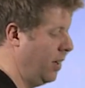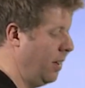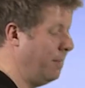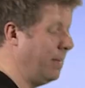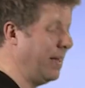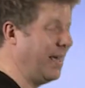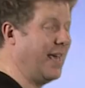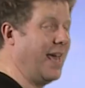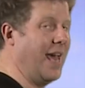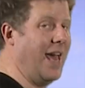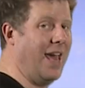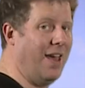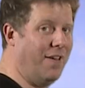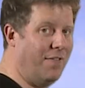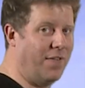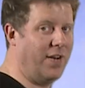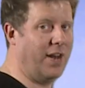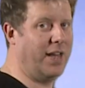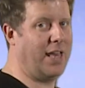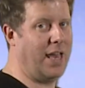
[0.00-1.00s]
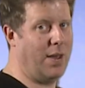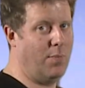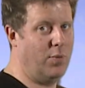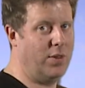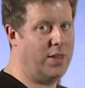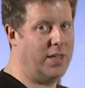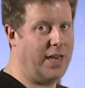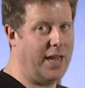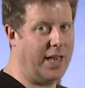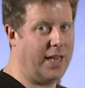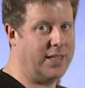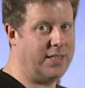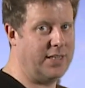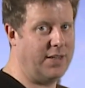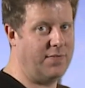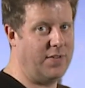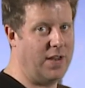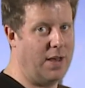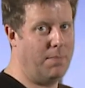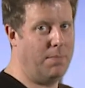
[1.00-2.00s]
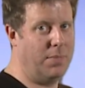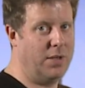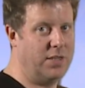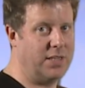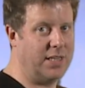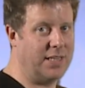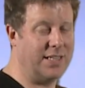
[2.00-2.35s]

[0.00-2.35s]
Be careful again with the negative numbers.